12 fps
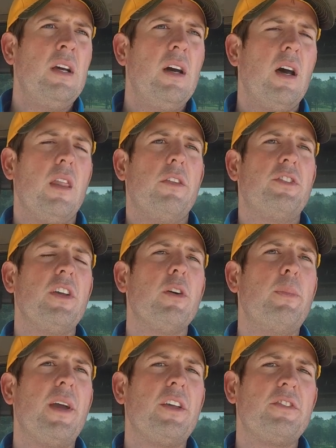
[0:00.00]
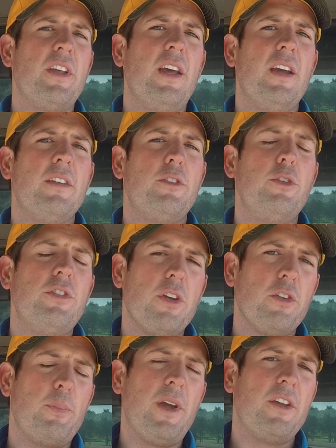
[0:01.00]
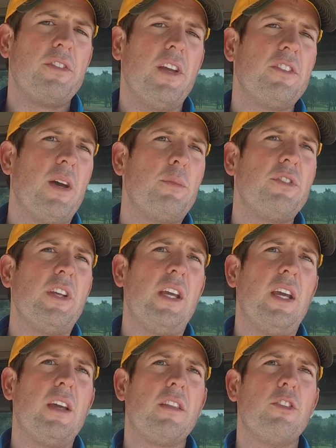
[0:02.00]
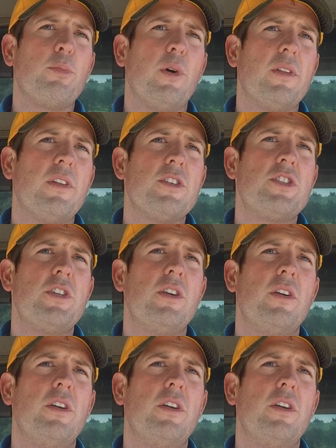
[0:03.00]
Two single biggest things I'm seeing at this point this year